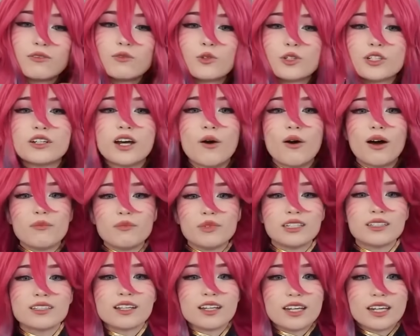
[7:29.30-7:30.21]
well, no, I
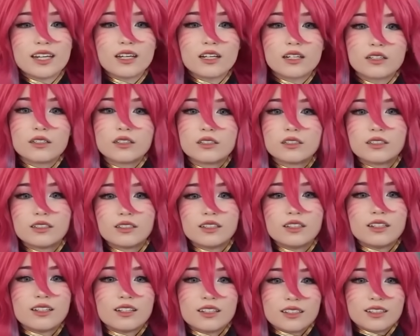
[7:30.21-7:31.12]
mean, like,
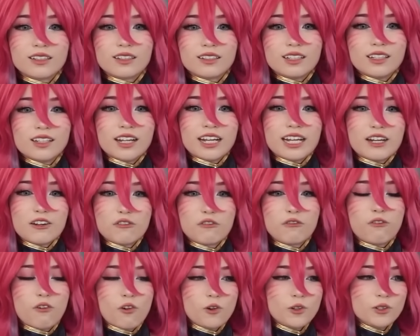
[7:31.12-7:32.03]
the, like,
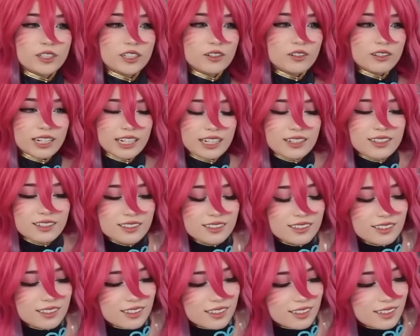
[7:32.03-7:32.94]
folded, like,
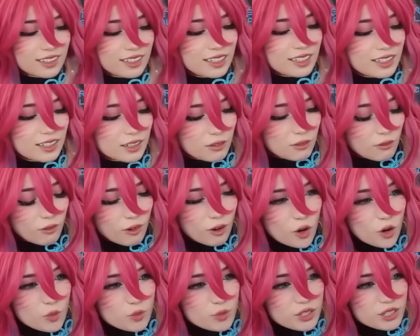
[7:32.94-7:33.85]

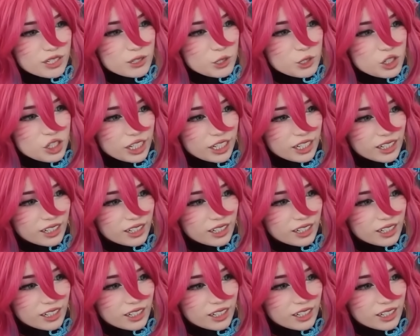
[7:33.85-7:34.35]
robes and shit.